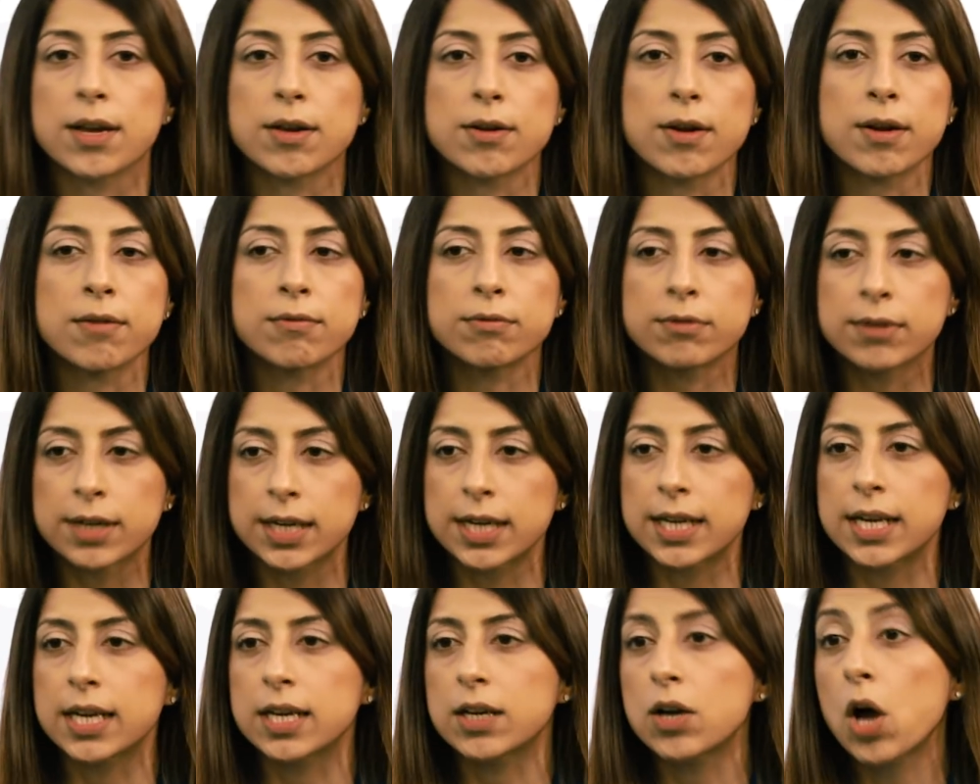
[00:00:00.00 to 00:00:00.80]
So a
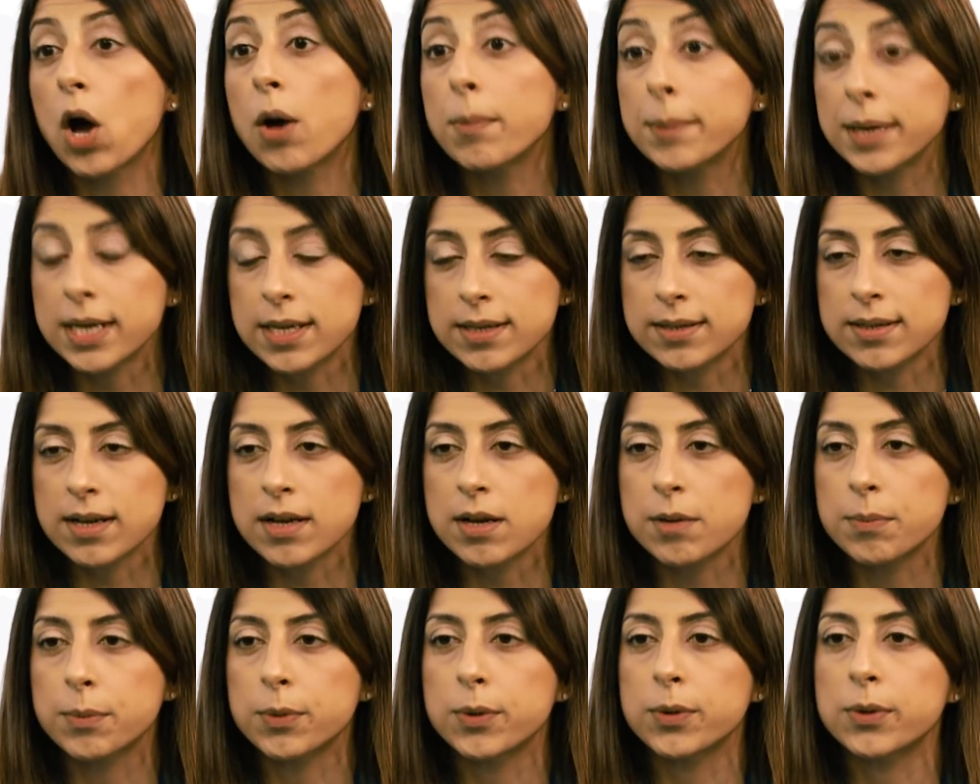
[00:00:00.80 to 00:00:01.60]
really common
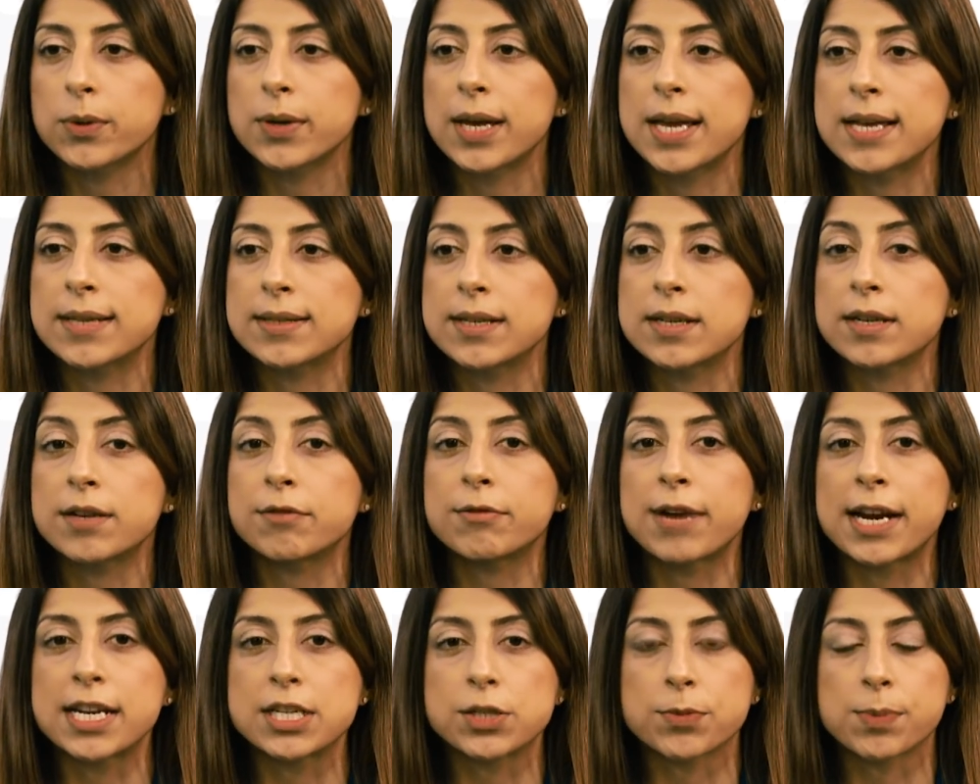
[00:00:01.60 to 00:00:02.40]
example is an
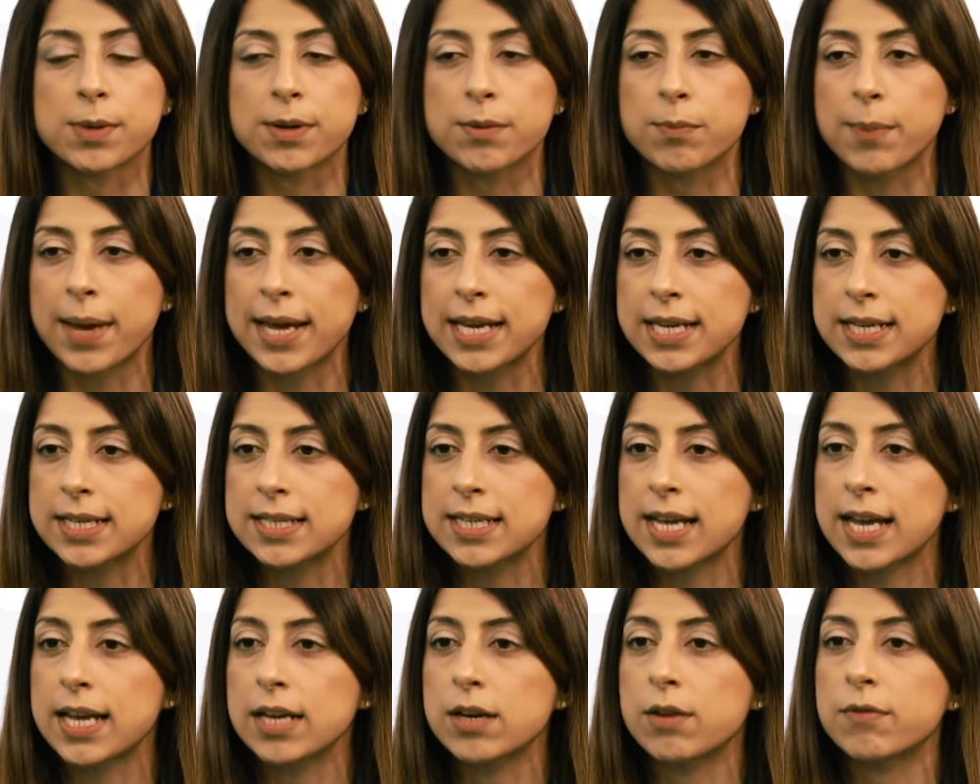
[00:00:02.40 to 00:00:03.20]
arrangement may
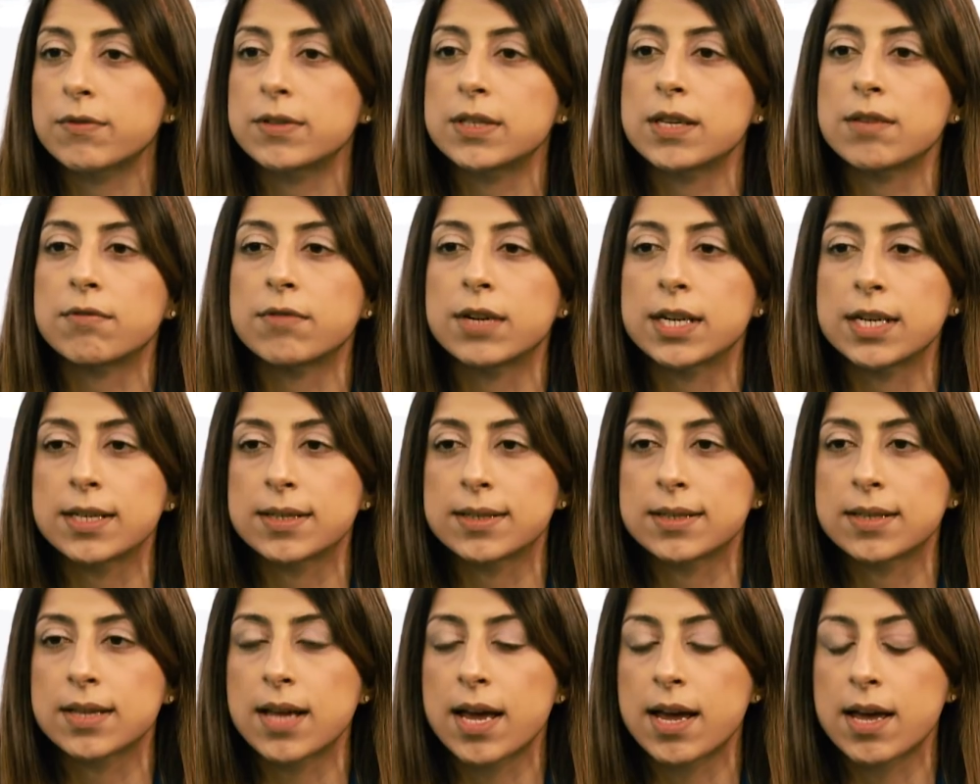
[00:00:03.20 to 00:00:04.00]
contain obviously
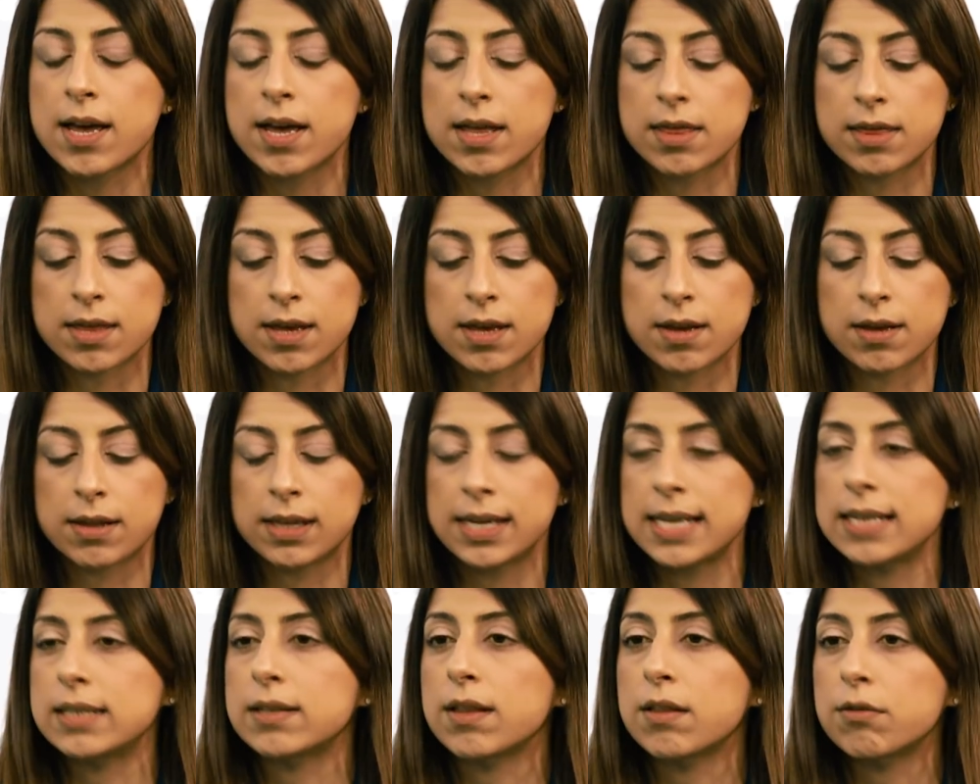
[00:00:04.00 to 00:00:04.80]
the
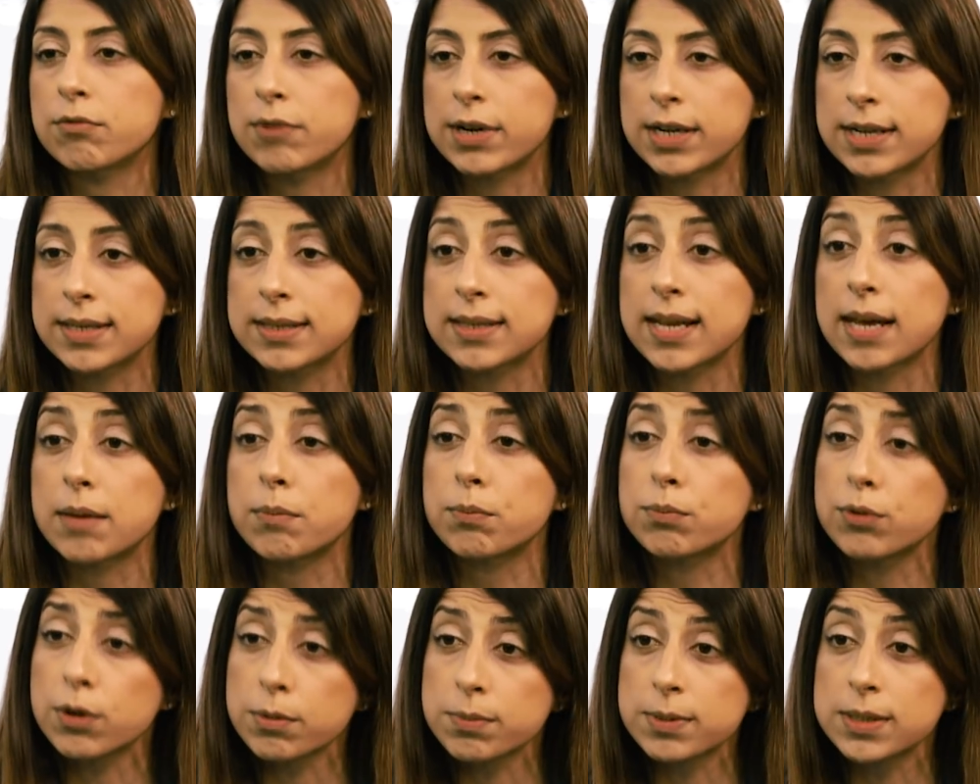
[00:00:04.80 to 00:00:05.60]
lease of the real
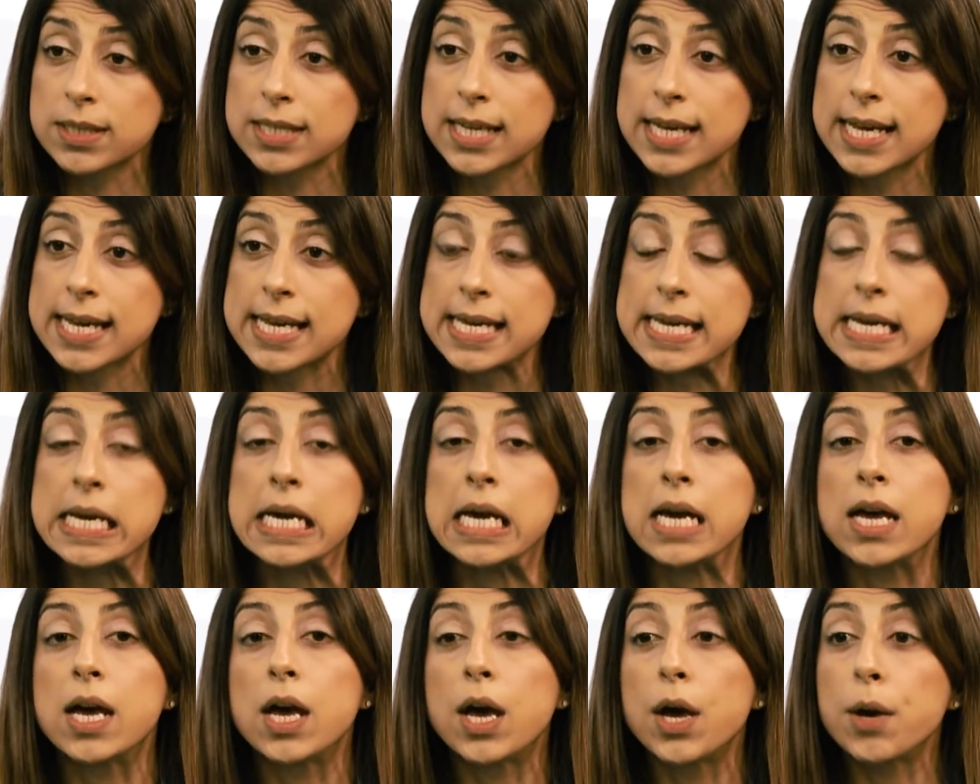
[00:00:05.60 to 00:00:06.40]
estate property,
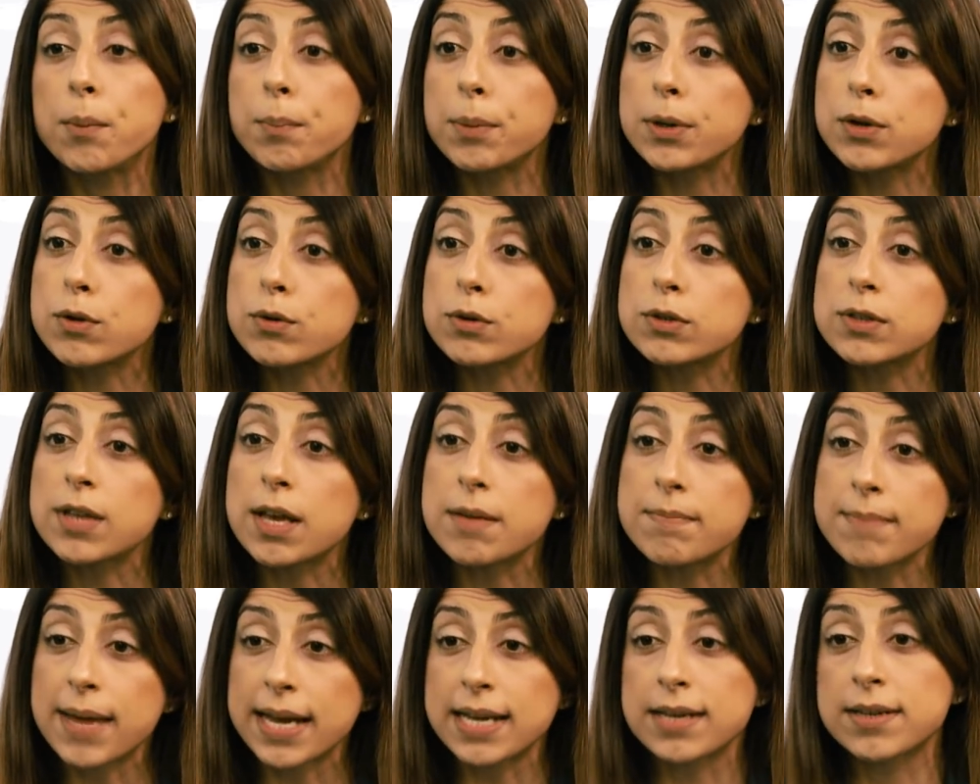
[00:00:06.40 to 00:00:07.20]
but
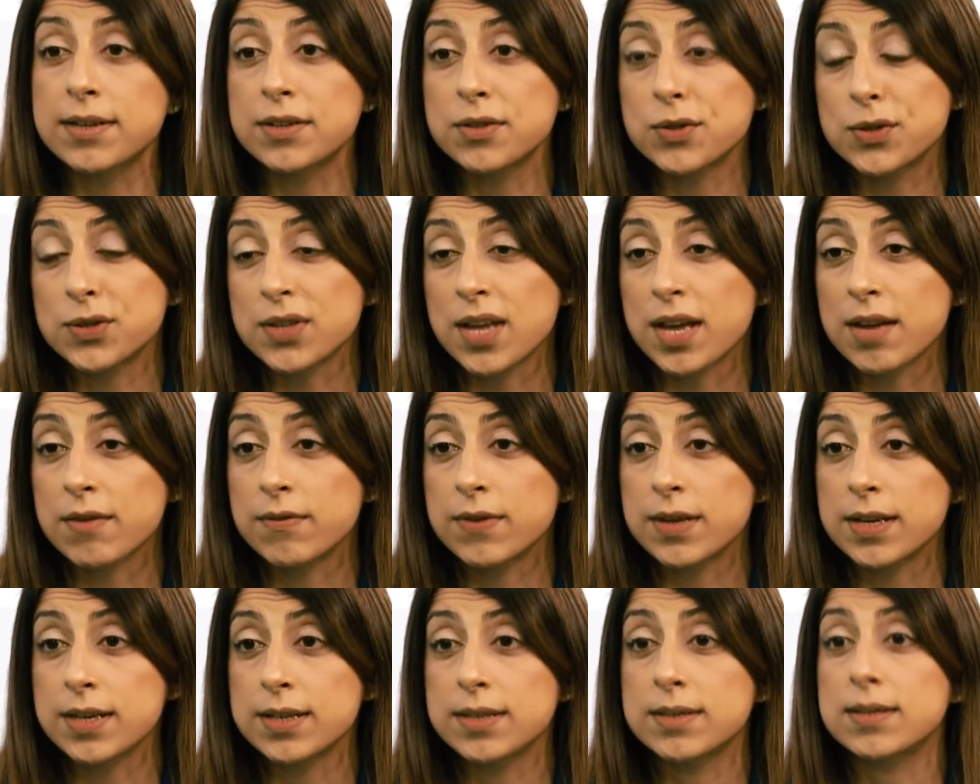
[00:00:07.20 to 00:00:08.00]
also maintenance
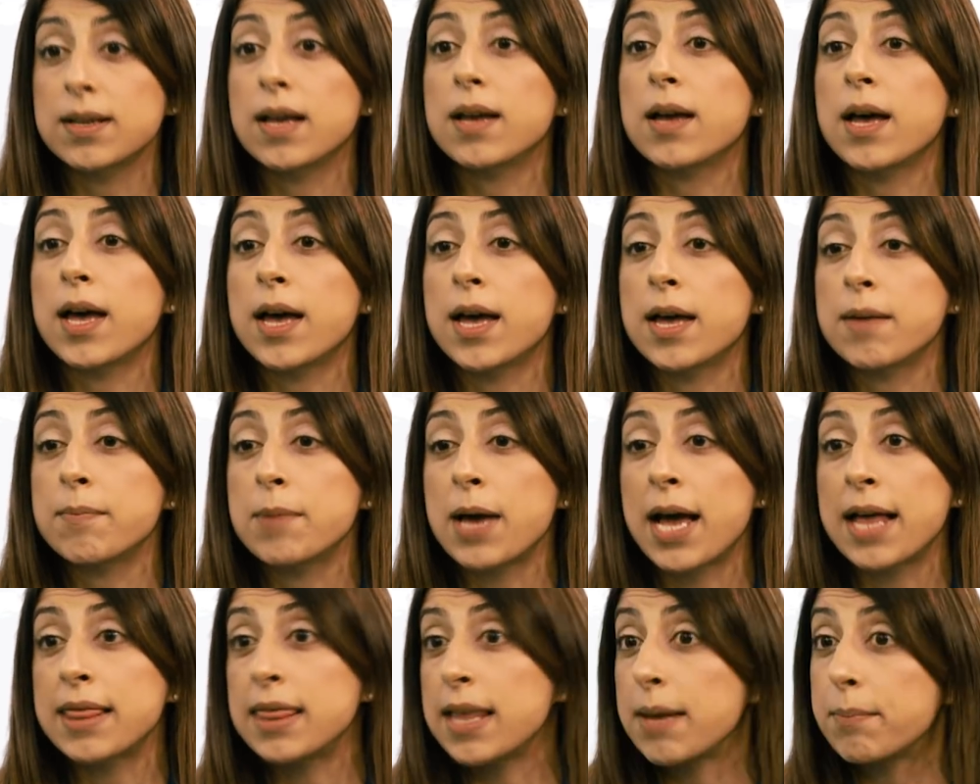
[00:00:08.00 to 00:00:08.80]
service,
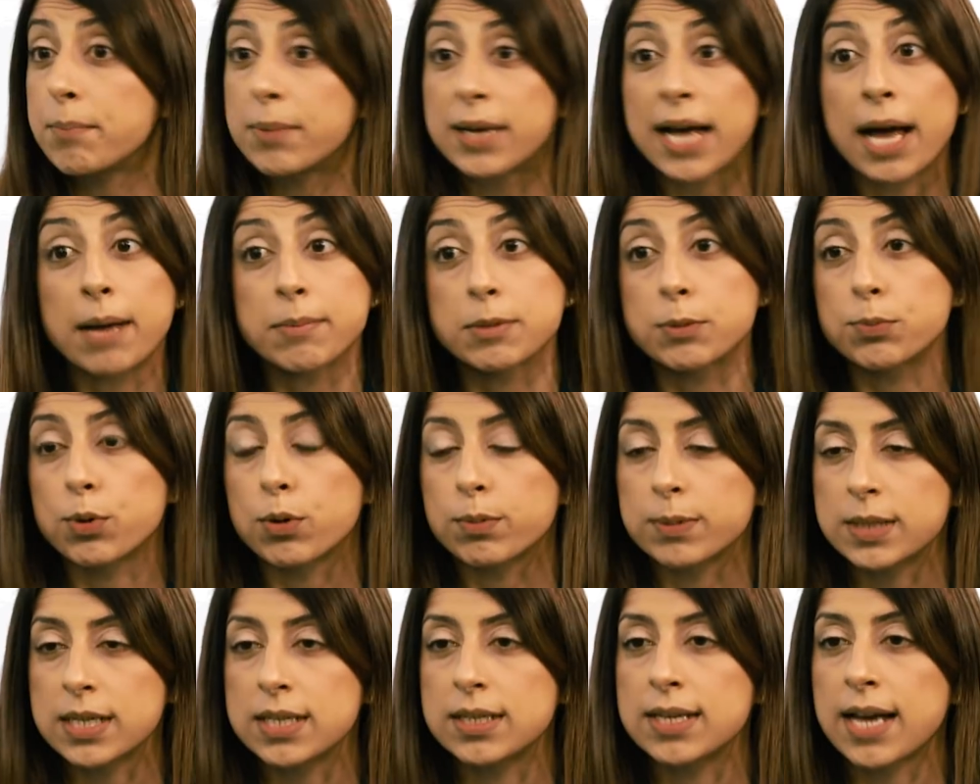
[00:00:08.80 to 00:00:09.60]
and then perhaps
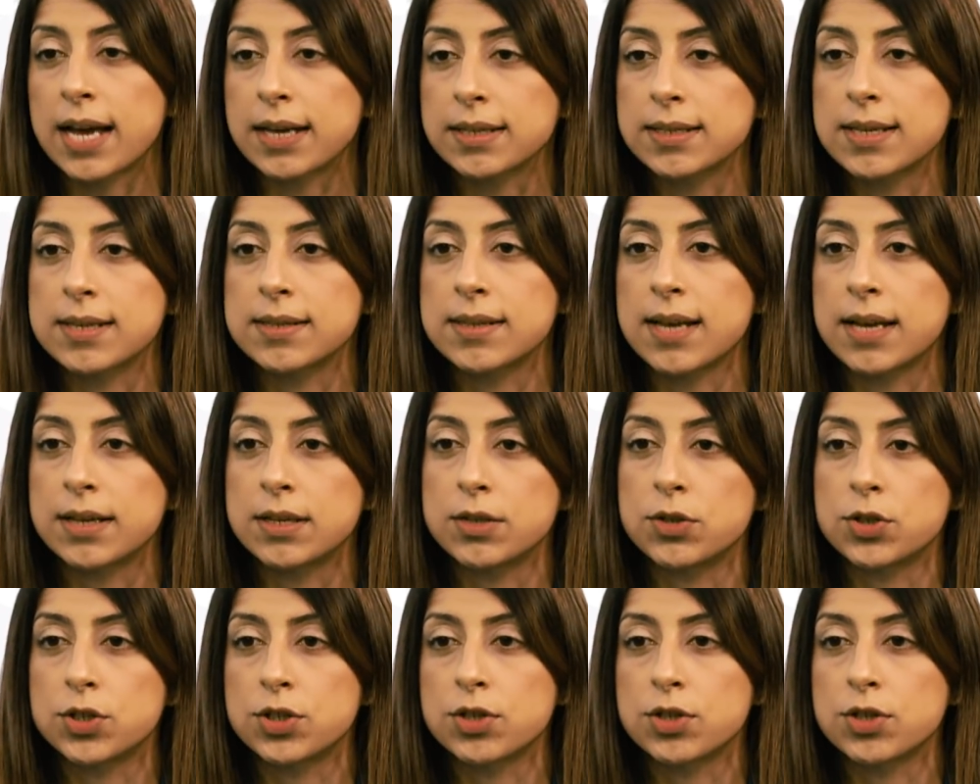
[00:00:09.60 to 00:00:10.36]
property taxes and